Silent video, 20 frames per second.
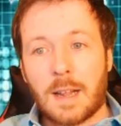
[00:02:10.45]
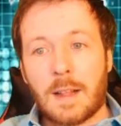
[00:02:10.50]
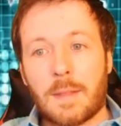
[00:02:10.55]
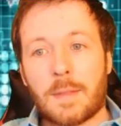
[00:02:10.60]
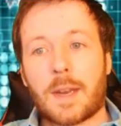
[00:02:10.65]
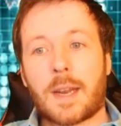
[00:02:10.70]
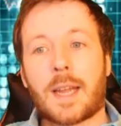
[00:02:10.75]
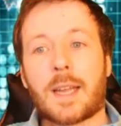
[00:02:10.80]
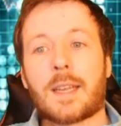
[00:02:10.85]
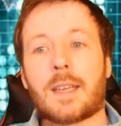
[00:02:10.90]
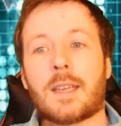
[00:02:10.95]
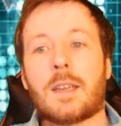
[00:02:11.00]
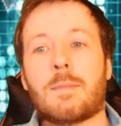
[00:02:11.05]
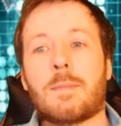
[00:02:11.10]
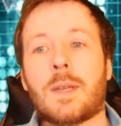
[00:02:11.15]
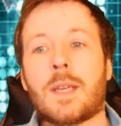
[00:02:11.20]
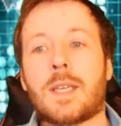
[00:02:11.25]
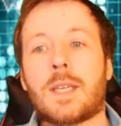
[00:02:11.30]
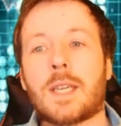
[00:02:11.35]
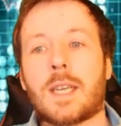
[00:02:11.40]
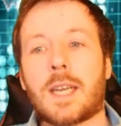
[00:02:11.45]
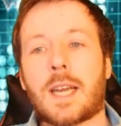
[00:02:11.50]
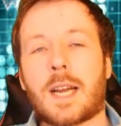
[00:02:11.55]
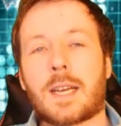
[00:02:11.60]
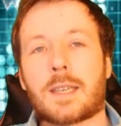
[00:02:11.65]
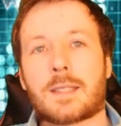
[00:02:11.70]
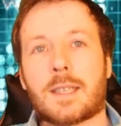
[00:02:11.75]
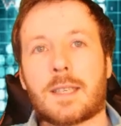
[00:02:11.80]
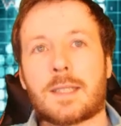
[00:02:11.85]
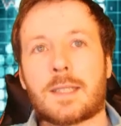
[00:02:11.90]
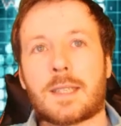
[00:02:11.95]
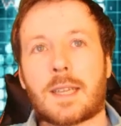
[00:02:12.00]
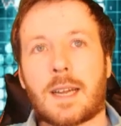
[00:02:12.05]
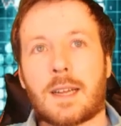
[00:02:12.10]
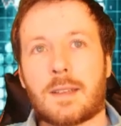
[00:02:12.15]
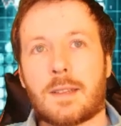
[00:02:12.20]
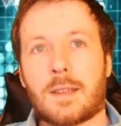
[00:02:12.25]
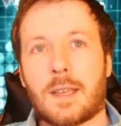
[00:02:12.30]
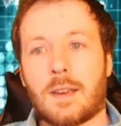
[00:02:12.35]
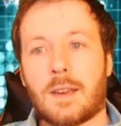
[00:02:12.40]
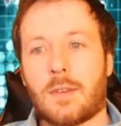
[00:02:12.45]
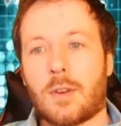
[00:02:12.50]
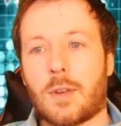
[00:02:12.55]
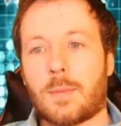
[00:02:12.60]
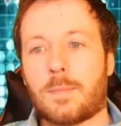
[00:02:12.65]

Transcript: then I can immediately access that Ethereum.